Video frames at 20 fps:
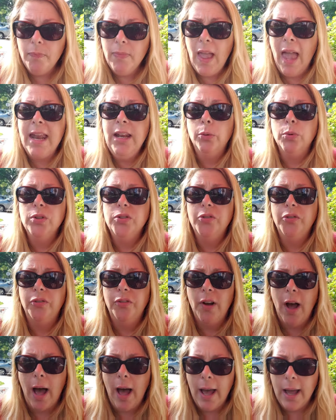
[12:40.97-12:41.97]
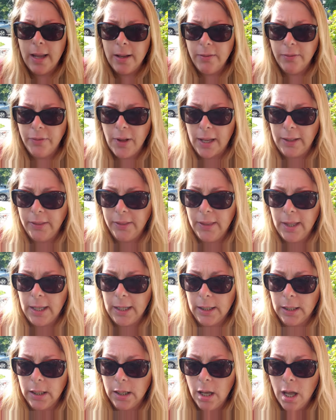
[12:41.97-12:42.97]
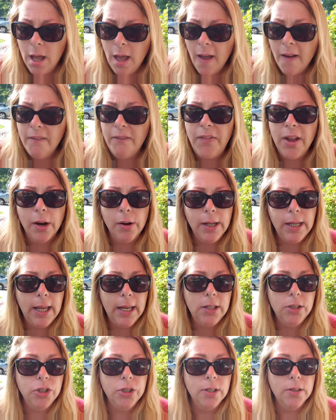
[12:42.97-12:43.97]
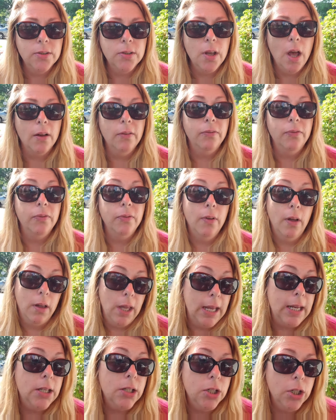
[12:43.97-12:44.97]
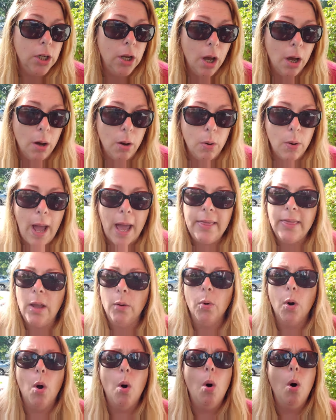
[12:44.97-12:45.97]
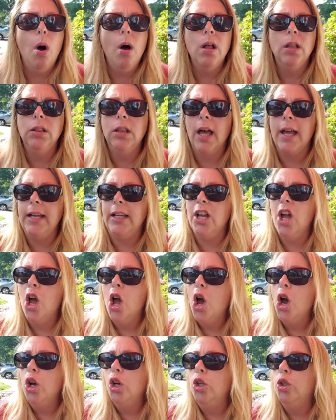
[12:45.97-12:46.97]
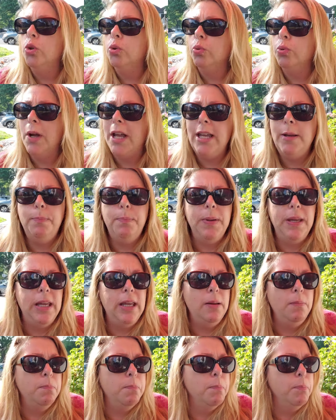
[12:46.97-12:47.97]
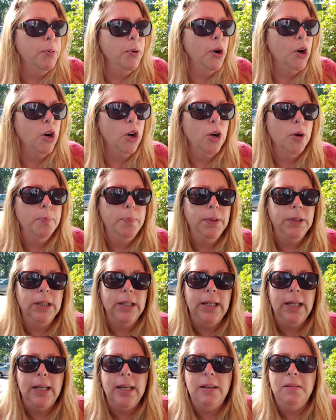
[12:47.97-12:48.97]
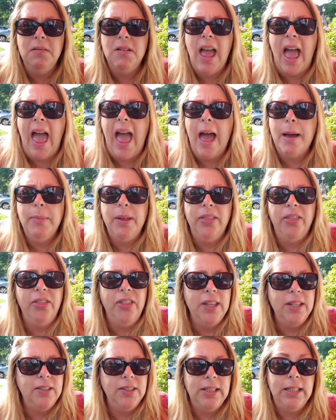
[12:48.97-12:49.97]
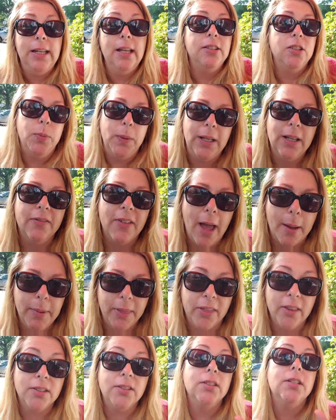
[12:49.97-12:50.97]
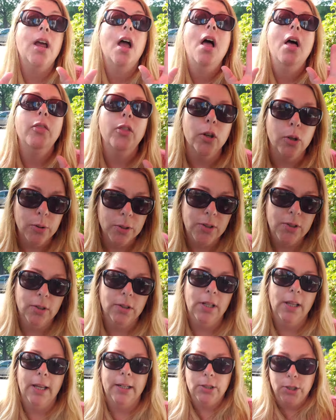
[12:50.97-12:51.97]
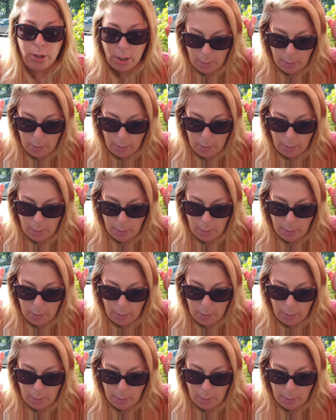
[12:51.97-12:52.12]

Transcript: And it was 5, I think, variations of indigo, and they were all like grapey, purpley, amethysty. Speaking of amethyst, the Crystal collection,